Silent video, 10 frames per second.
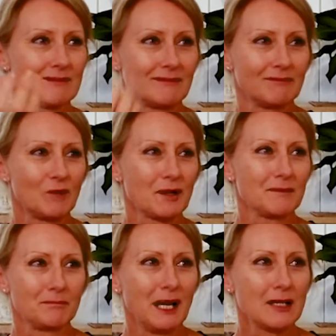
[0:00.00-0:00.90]
want to
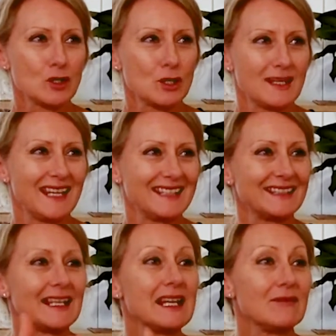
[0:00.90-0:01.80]
budge, then
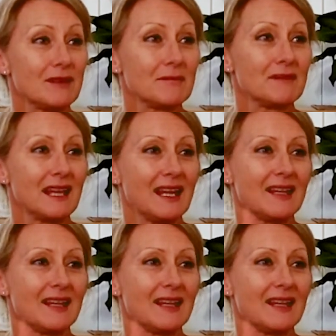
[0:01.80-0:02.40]
leave them there